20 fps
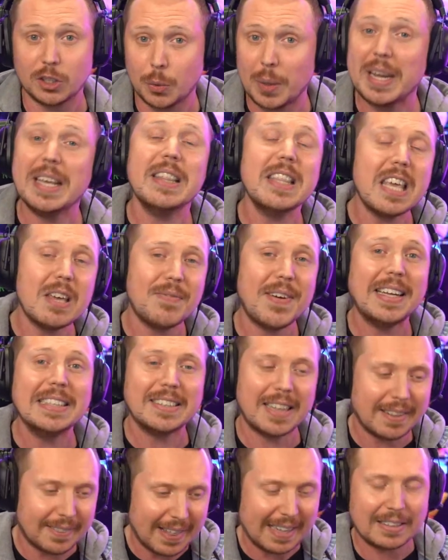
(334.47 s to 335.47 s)
So in the
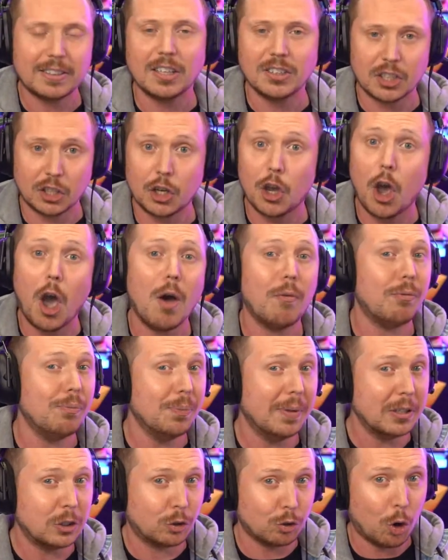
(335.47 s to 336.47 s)
event that that does occur
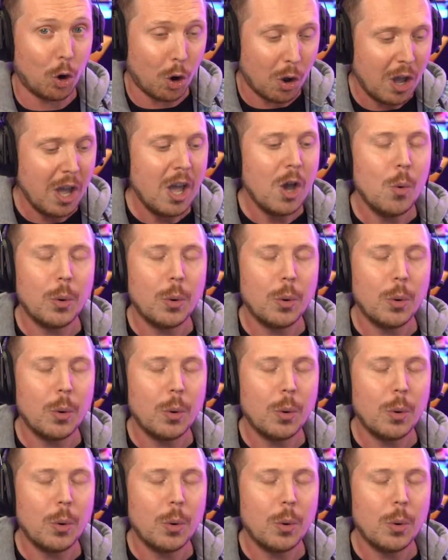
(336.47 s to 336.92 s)
from the draw,